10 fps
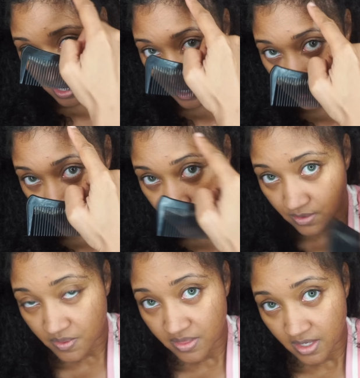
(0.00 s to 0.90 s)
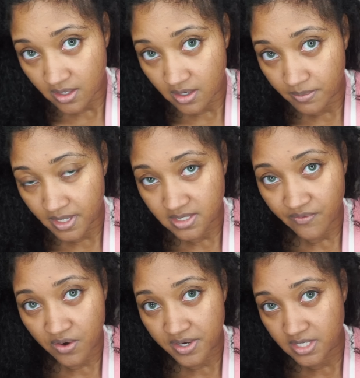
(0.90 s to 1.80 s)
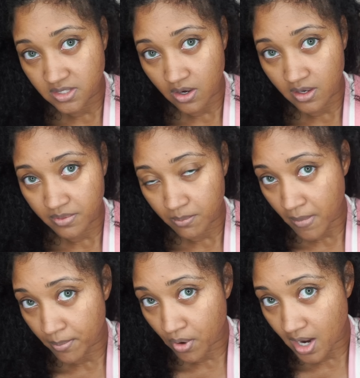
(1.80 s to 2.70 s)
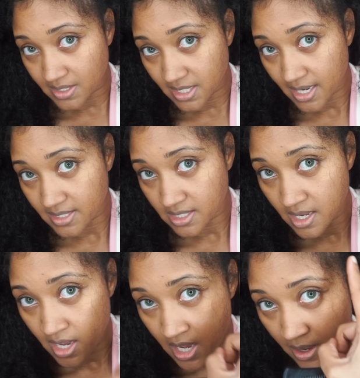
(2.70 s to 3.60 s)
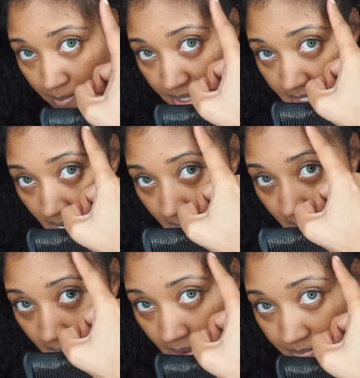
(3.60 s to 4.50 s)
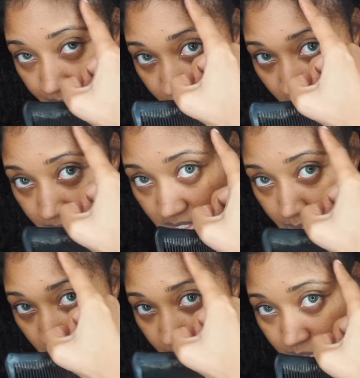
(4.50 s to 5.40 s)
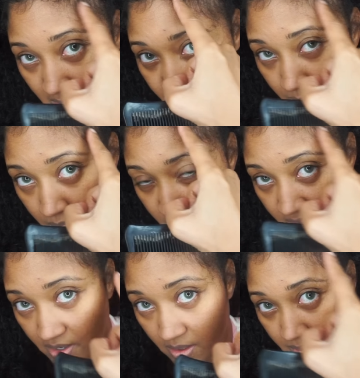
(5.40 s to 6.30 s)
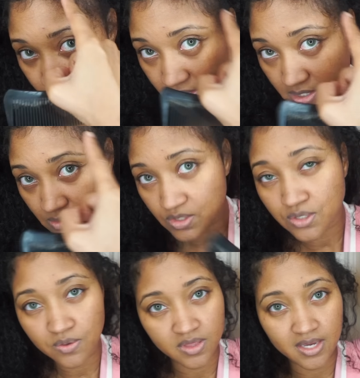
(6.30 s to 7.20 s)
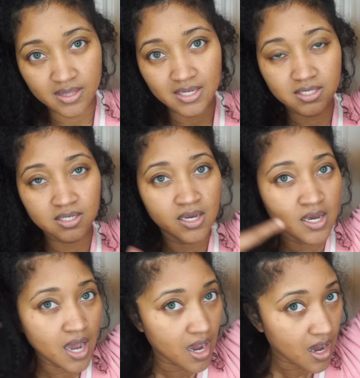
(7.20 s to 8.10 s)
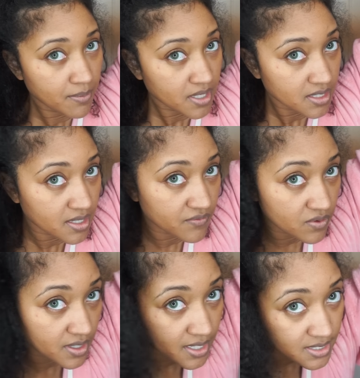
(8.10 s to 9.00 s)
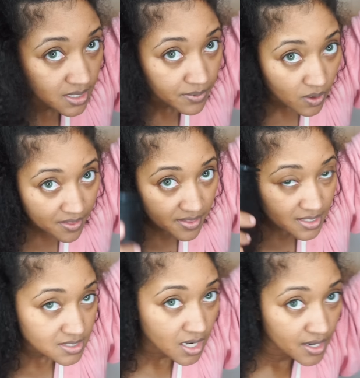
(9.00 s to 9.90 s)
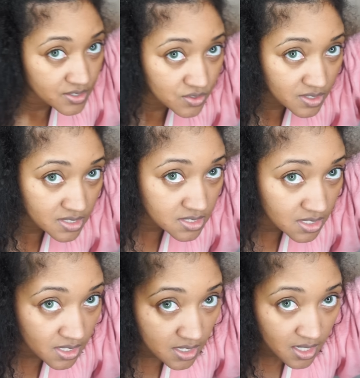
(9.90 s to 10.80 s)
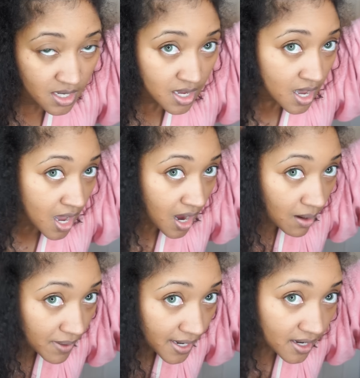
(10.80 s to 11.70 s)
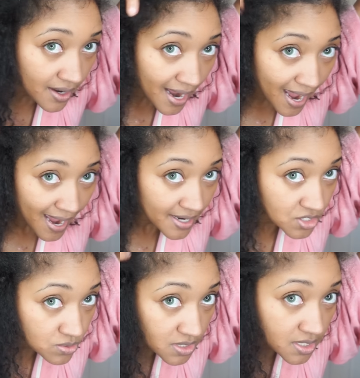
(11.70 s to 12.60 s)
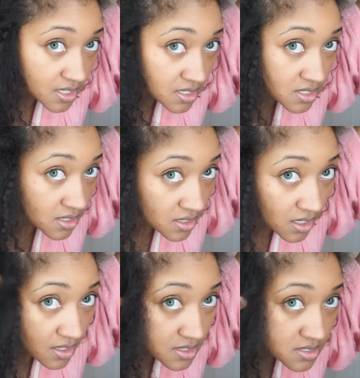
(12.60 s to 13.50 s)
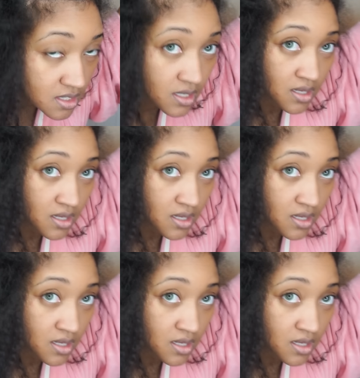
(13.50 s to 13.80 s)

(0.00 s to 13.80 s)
It's a little thicker because I've already started my process, but it was even thinner, but it's still too thin. I'm gonna give you an example on this side so you can see how my hair actually looks.